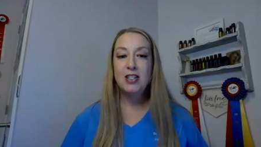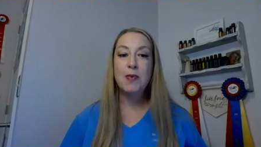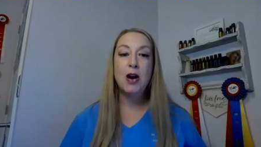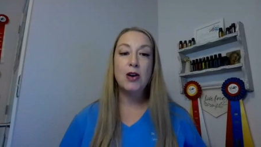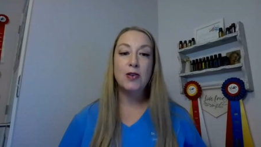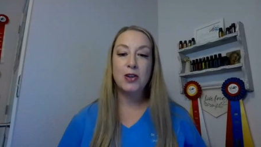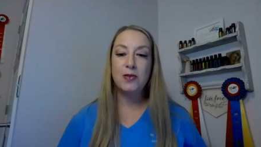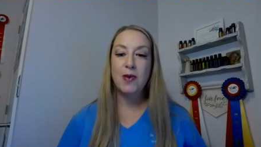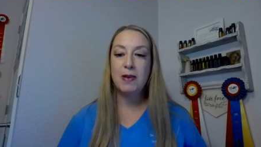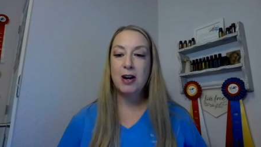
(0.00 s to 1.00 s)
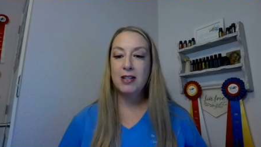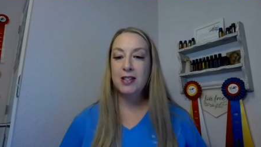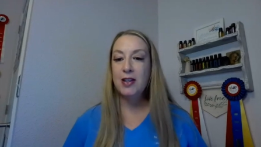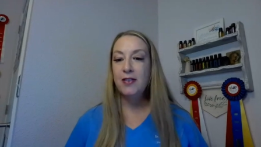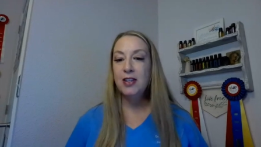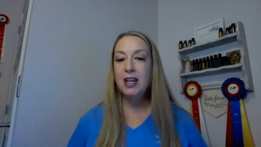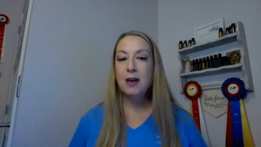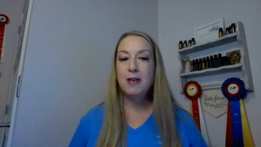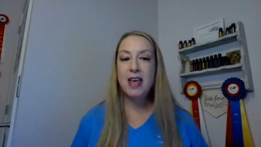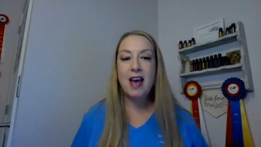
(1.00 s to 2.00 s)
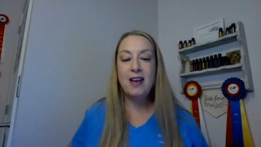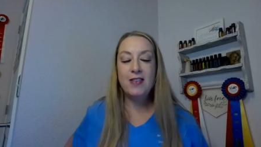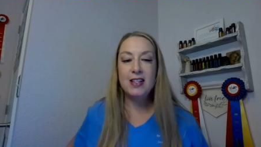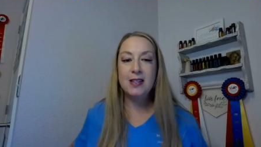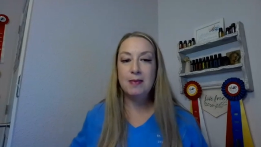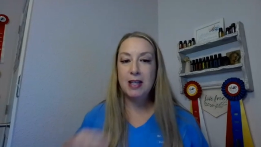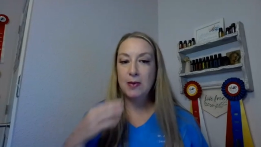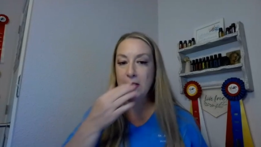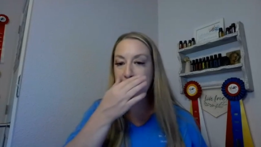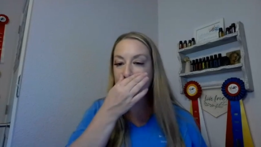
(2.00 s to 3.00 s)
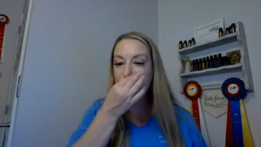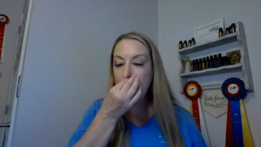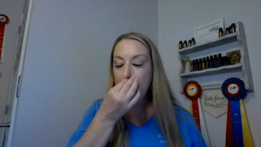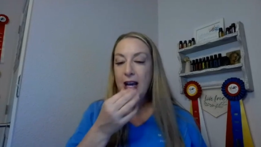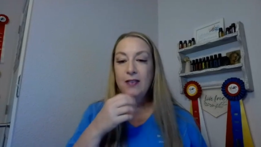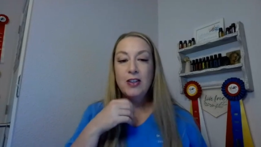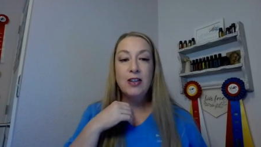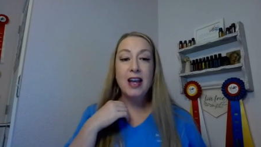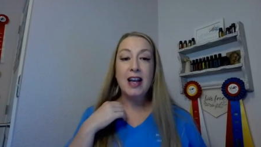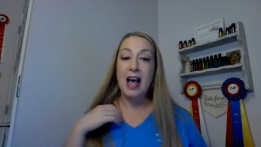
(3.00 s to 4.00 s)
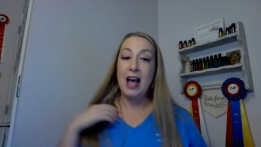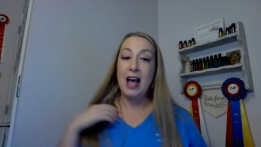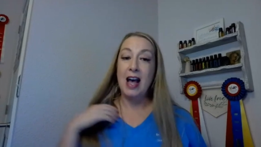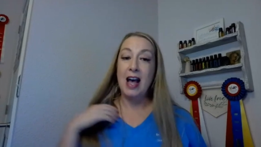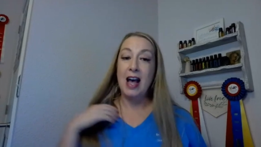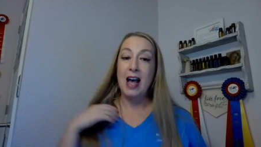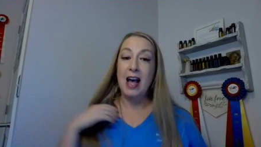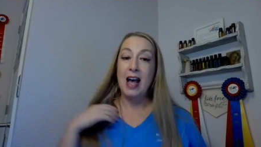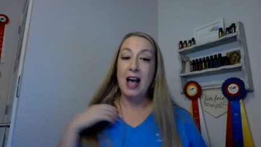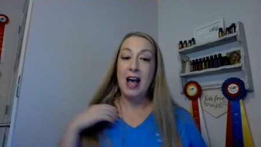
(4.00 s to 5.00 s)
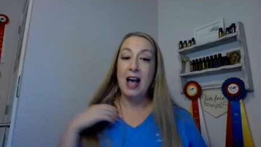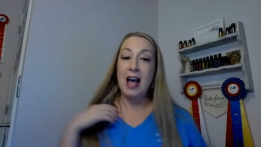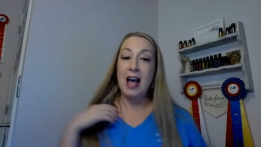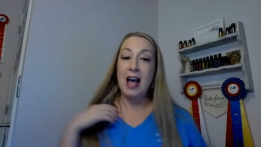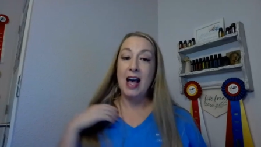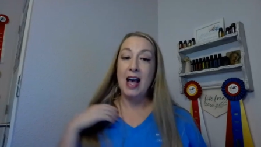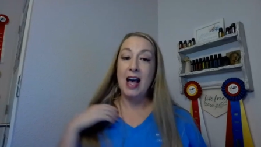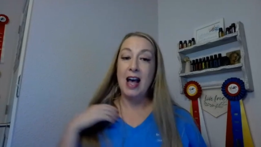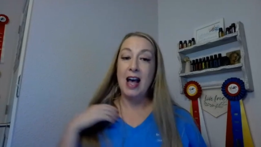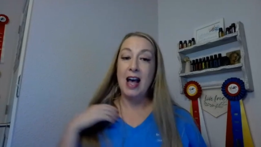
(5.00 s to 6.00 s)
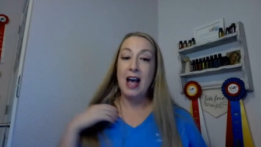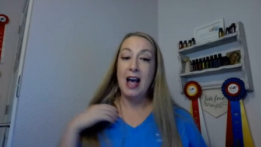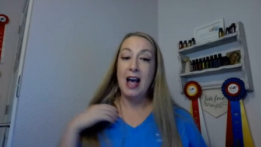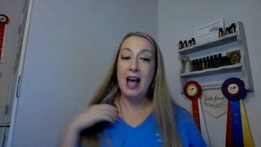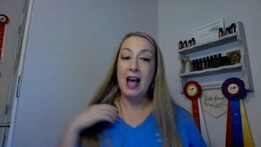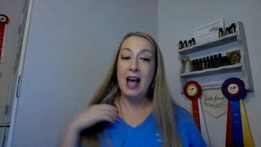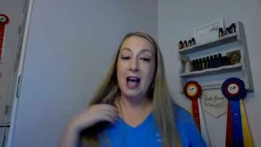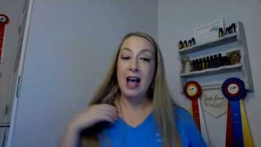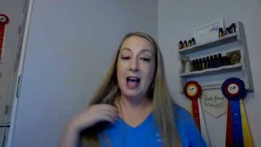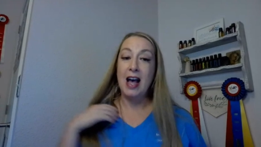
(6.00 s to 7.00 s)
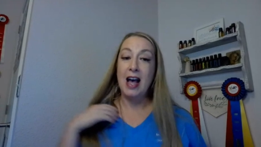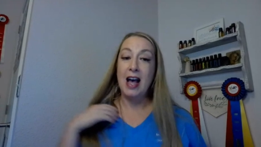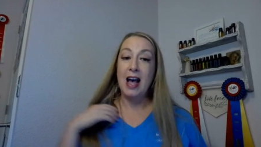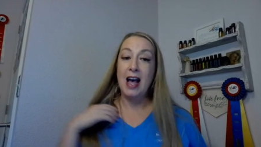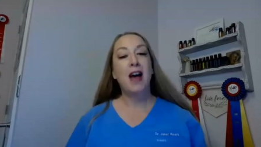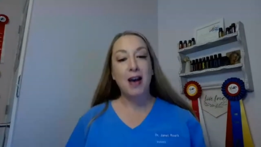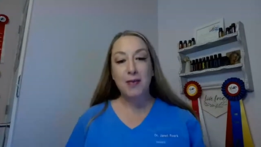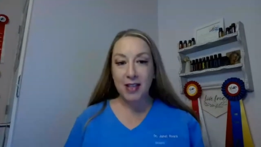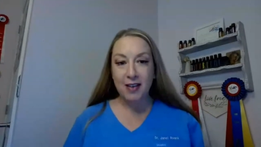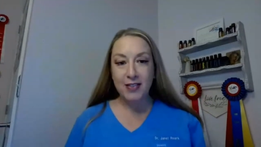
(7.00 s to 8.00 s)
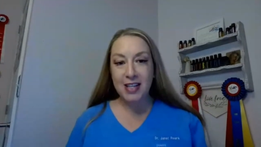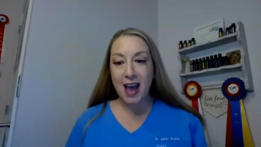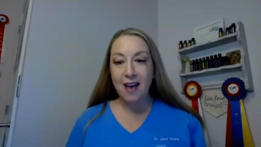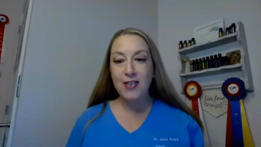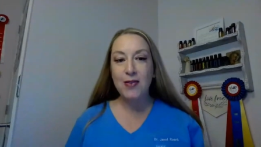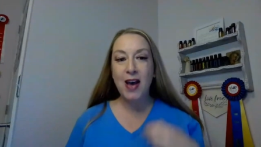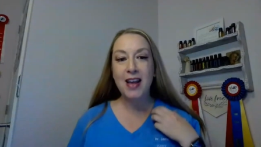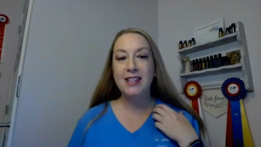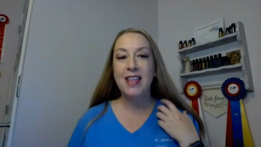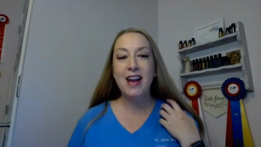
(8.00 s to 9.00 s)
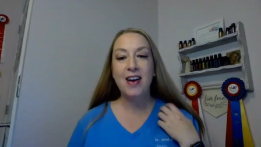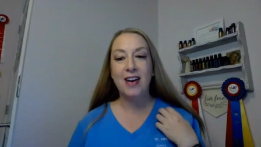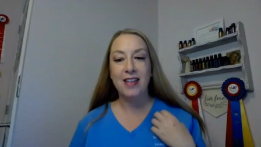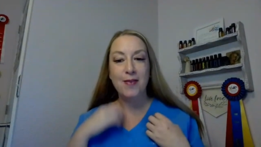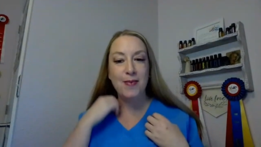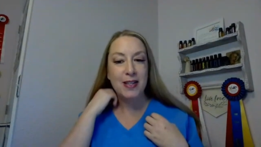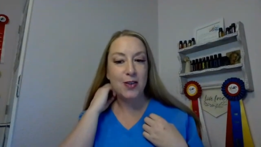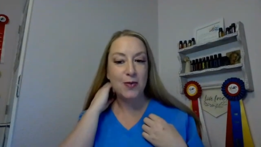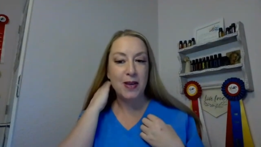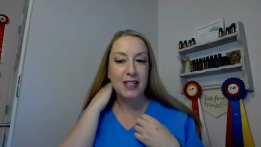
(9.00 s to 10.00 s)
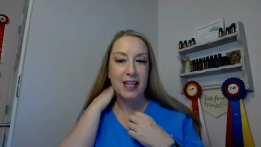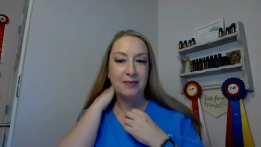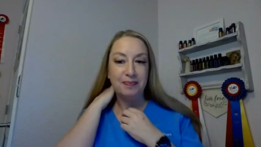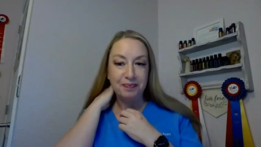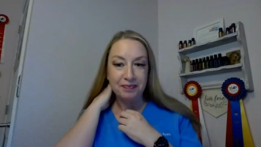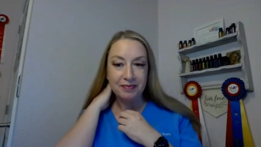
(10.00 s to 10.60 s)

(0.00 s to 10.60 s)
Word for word: tomorrow during the webinar. So definitely come to that if that's something you want to do. If you're like, I want to go on a cruise with you, Dr. Rook, Dr. Roark, um, I would love to have you guys there. That'd be so amazing.